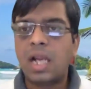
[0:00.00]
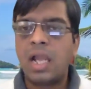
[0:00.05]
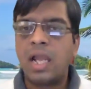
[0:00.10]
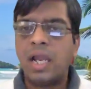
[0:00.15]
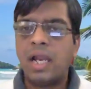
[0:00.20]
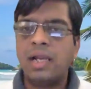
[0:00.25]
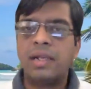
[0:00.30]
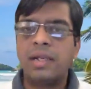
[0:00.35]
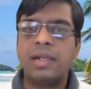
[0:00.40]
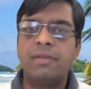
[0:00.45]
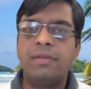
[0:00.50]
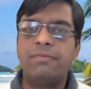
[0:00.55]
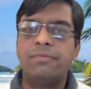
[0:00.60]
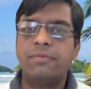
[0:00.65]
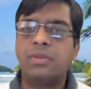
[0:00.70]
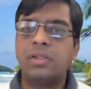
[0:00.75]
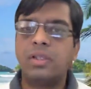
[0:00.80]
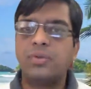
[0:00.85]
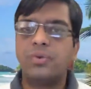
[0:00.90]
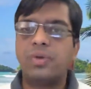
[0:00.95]
And if
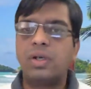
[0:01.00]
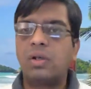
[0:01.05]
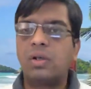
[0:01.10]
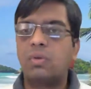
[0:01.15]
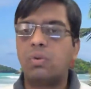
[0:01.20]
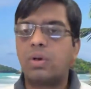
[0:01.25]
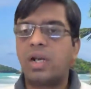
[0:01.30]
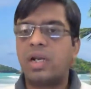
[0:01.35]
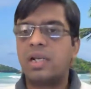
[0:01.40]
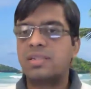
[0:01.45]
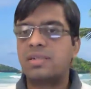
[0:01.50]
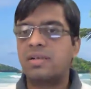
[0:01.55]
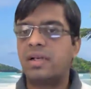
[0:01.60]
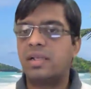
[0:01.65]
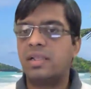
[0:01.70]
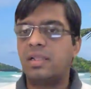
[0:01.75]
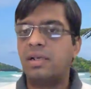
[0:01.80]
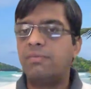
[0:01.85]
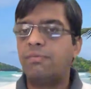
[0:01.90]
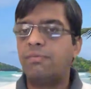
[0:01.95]
the urine chloride is
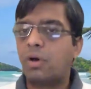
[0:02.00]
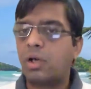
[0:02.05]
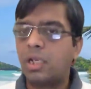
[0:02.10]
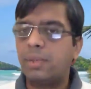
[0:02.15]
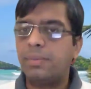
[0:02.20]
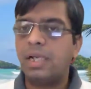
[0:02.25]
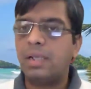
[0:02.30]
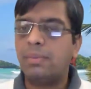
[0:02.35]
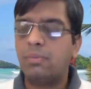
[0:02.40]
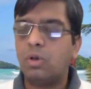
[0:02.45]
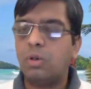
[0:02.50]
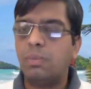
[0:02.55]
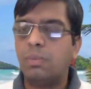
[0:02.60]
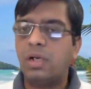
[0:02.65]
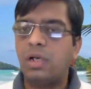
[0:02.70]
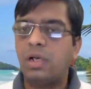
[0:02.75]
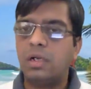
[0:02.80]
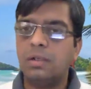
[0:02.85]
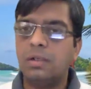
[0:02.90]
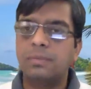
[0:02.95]
greater than 40 millimole per
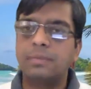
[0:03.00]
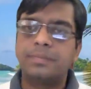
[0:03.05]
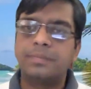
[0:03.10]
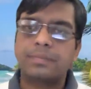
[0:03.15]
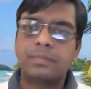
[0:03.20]
liter,